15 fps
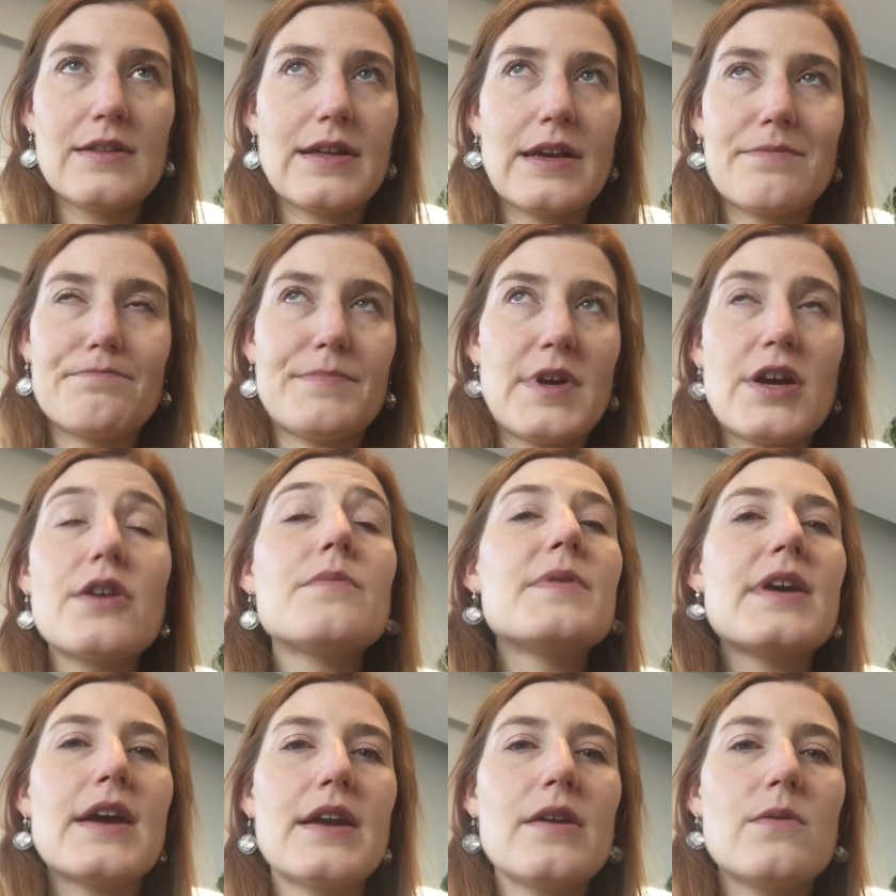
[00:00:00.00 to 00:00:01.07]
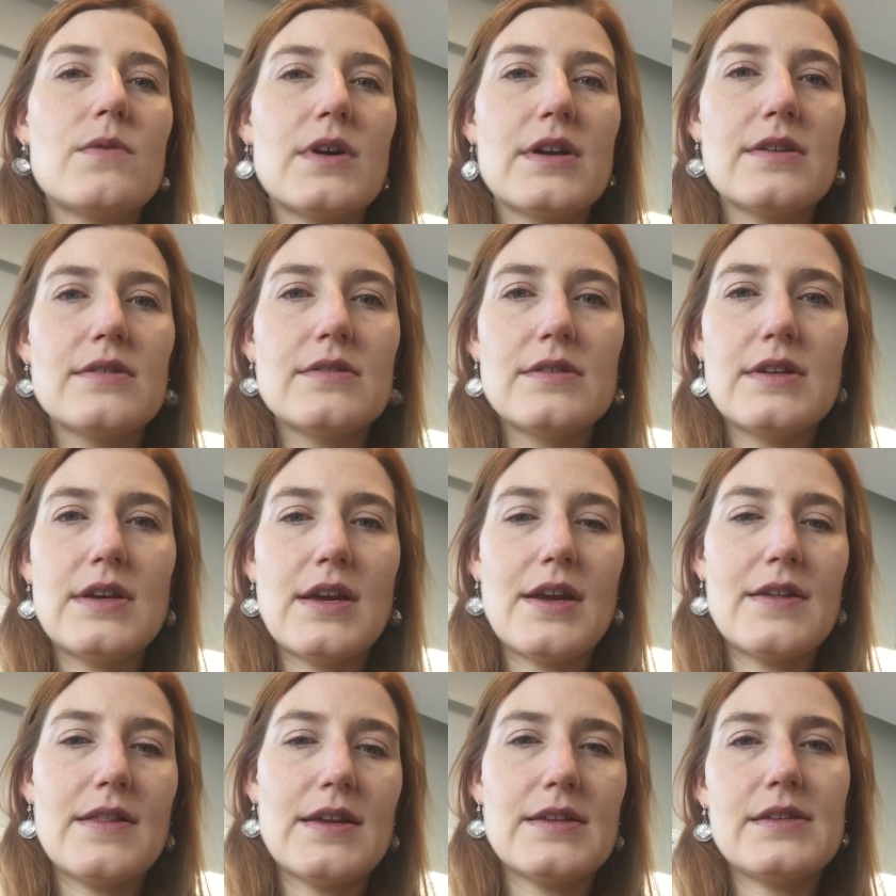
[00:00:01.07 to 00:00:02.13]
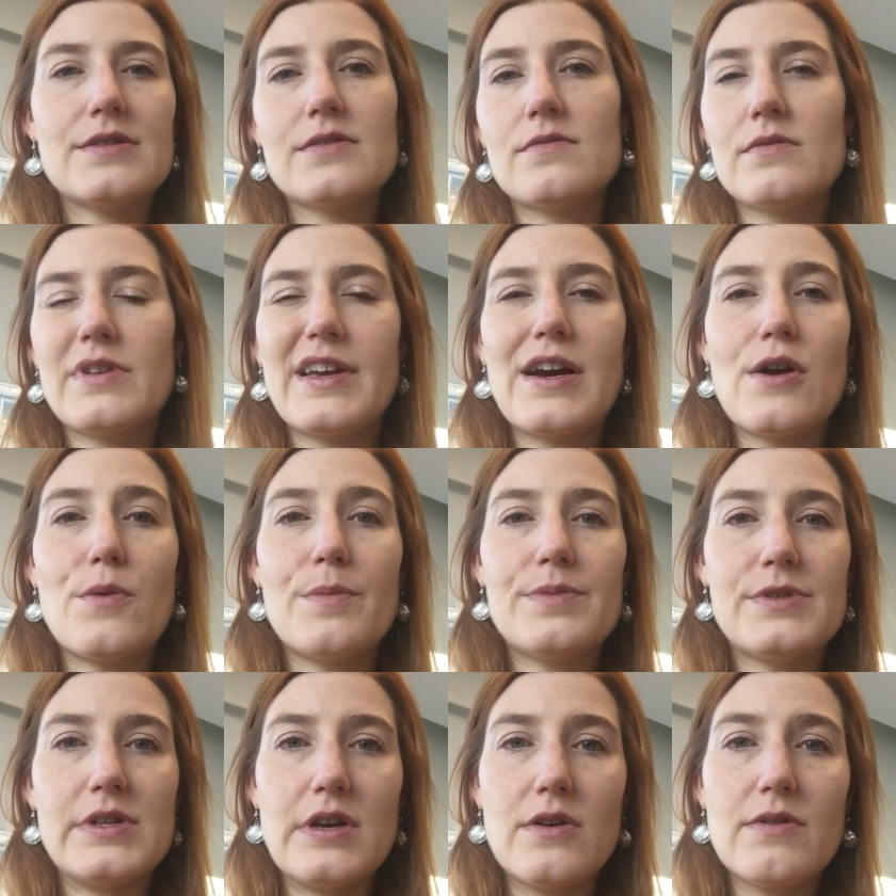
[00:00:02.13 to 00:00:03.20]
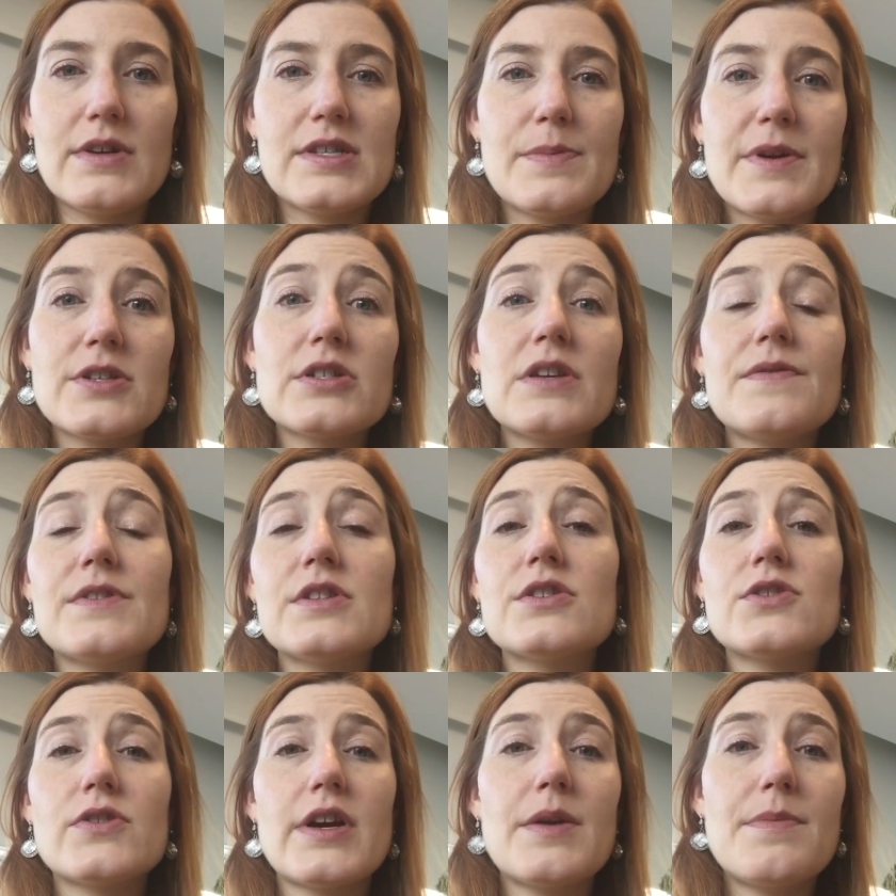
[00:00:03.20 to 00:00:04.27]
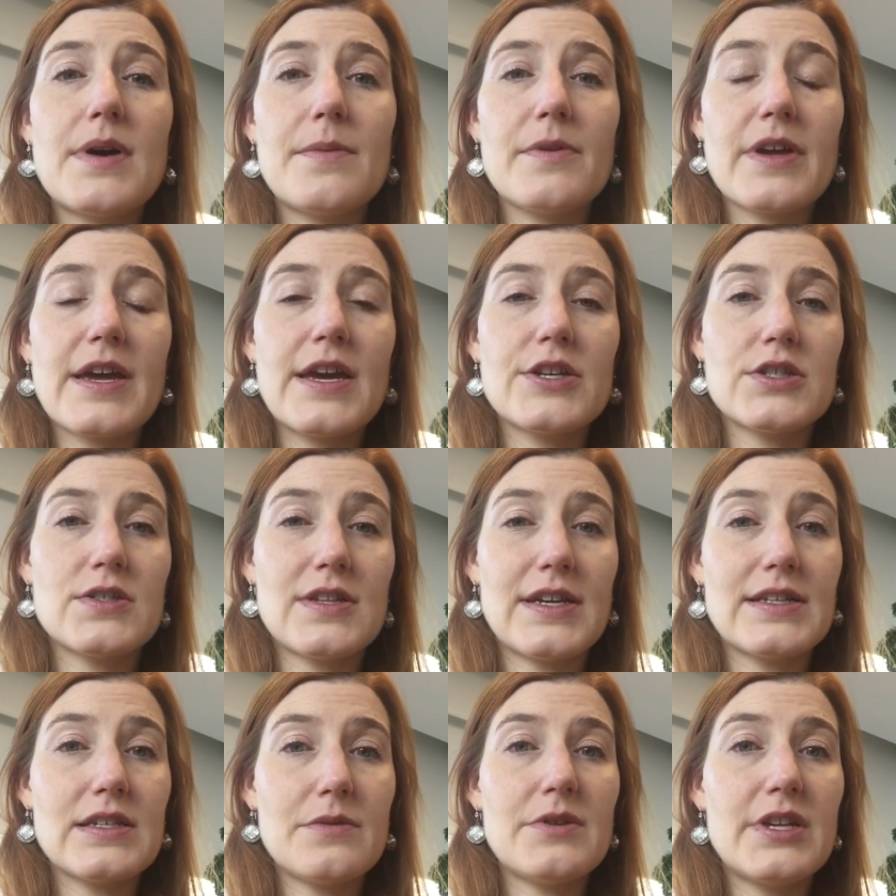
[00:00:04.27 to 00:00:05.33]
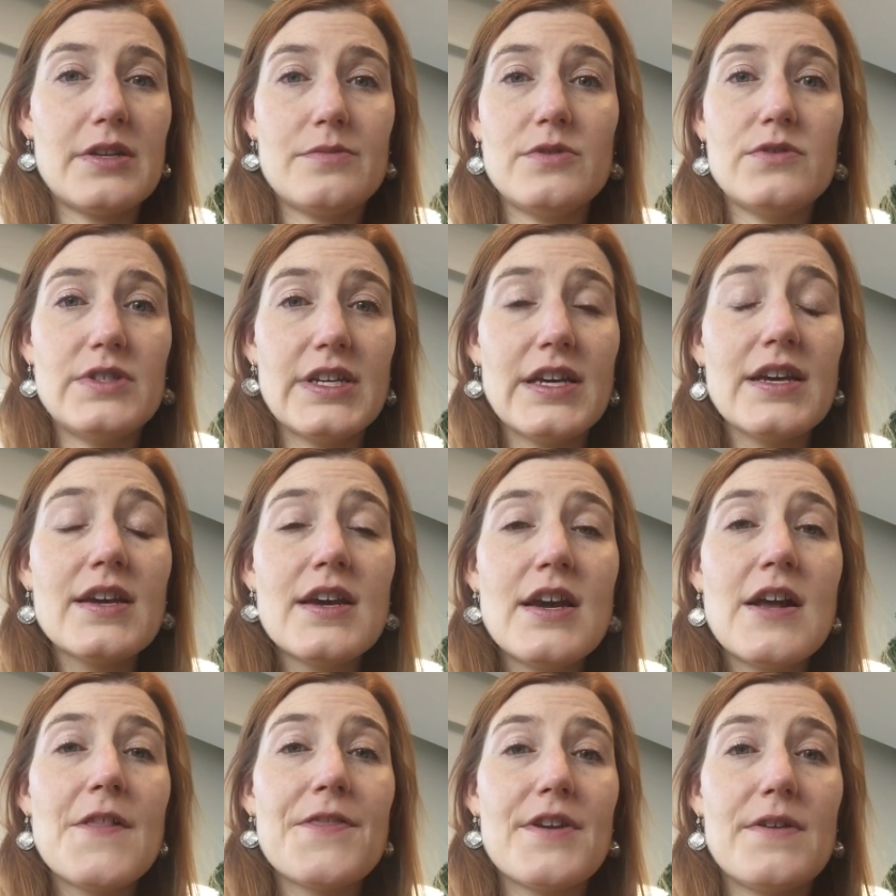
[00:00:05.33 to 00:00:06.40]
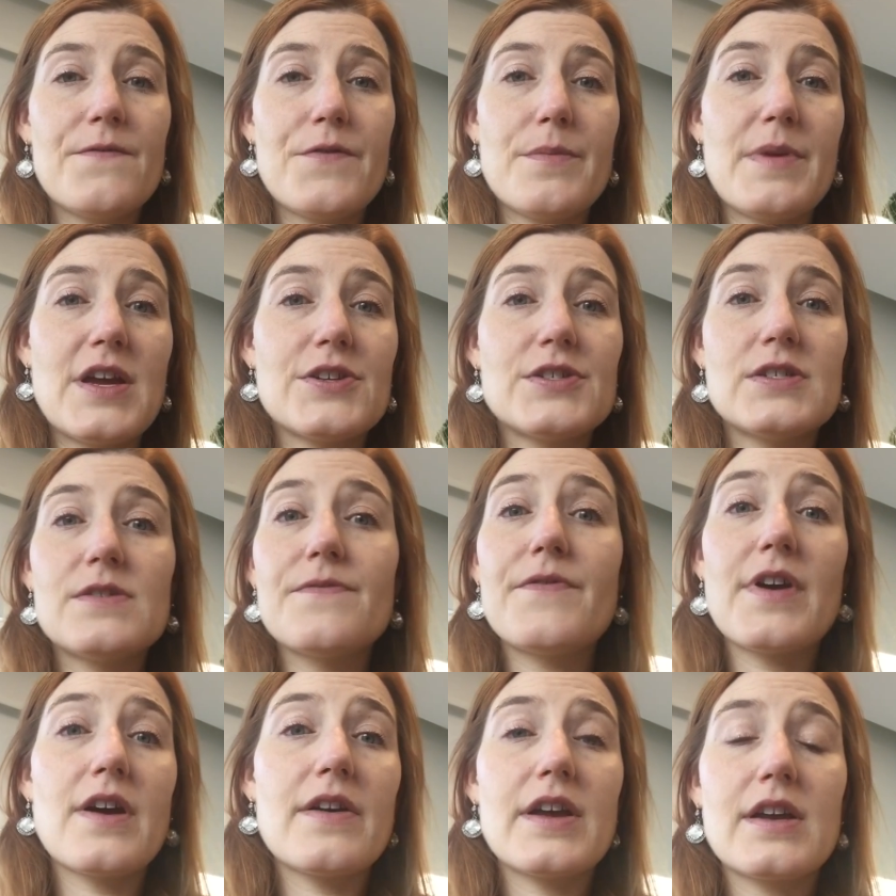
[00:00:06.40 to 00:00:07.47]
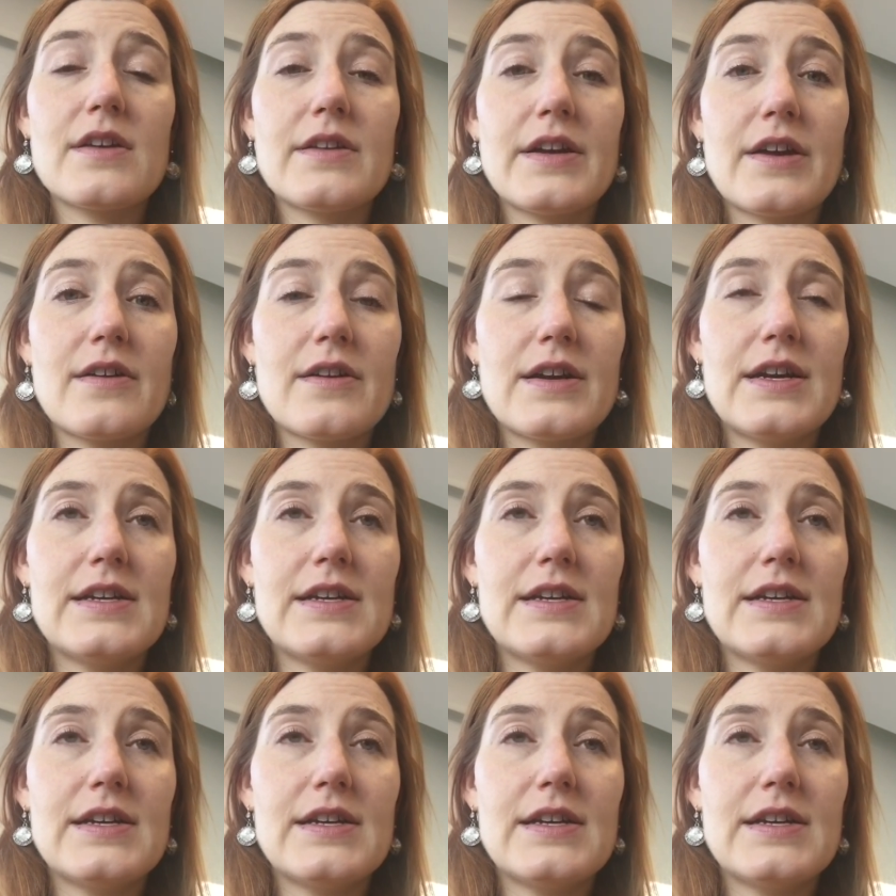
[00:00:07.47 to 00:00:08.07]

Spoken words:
Like it could be anyone, and that doesn't really help. So especially if it's a trade publication like WWD, the information is very clear.